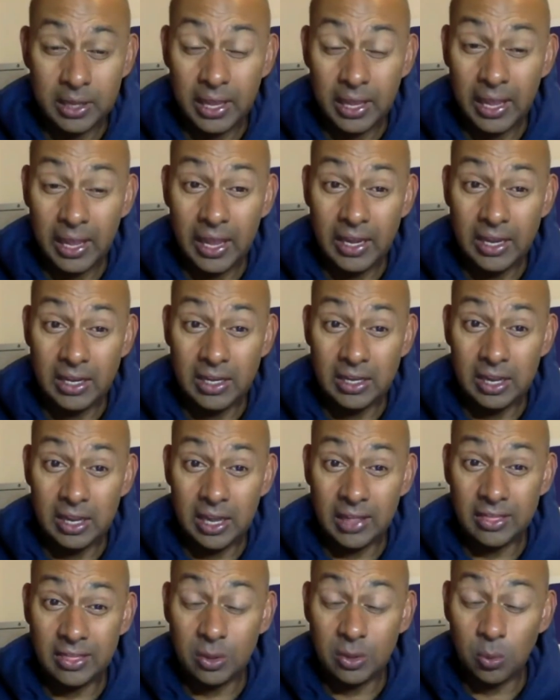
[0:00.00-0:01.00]
And
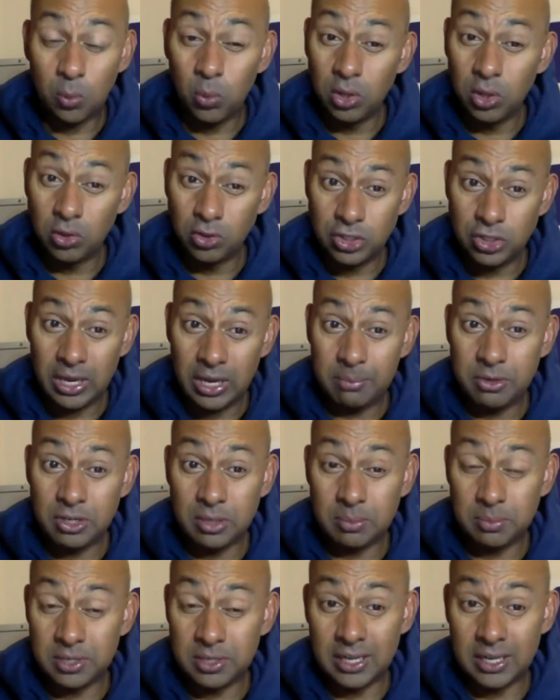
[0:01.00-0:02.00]
at the World
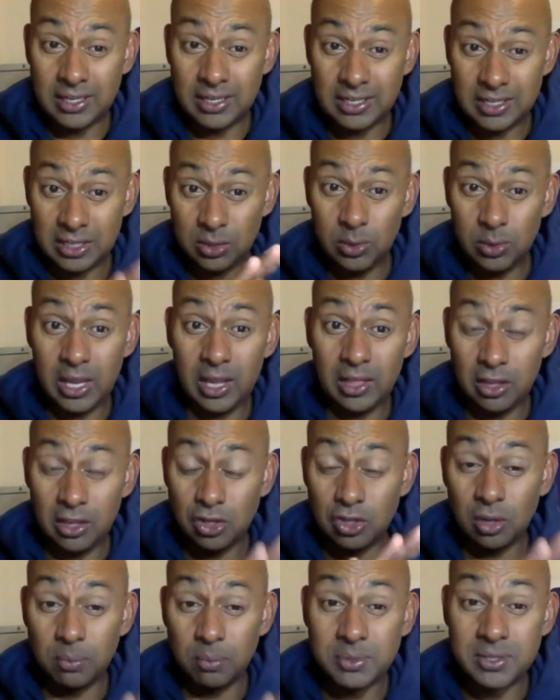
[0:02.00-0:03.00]
Championships, it takes into account the
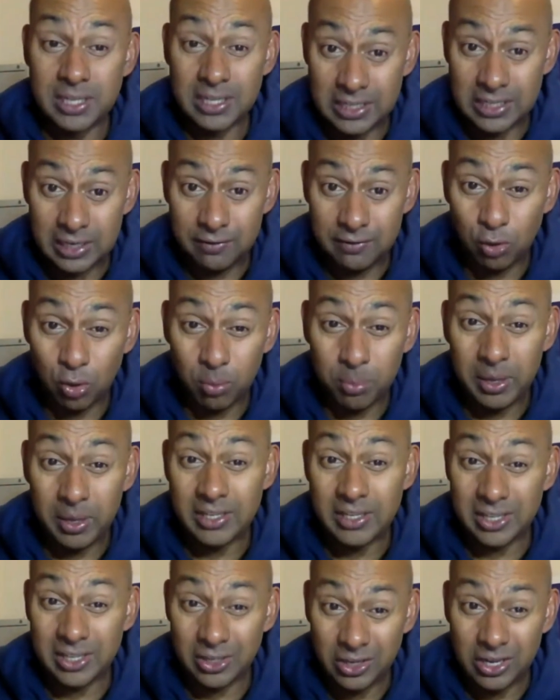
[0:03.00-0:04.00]
top 64
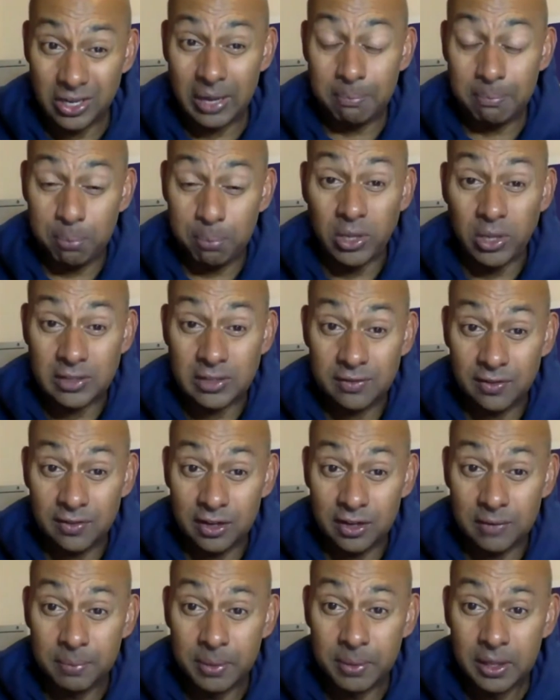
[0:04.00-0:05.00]
pairs. So you get points
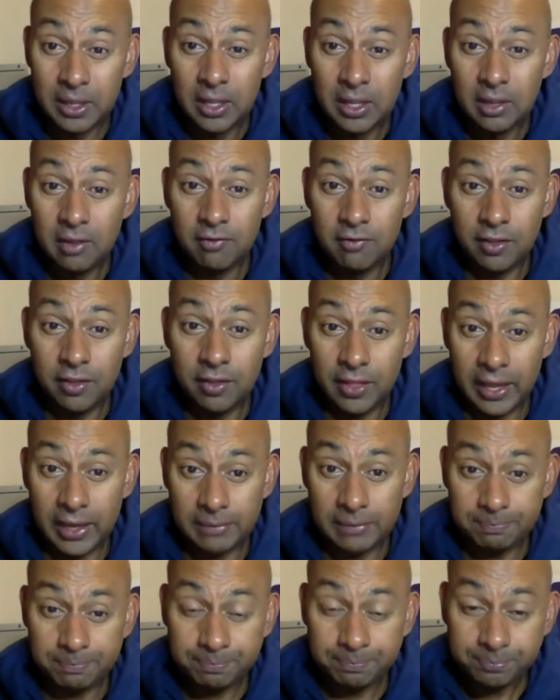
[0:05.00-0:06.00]
for that.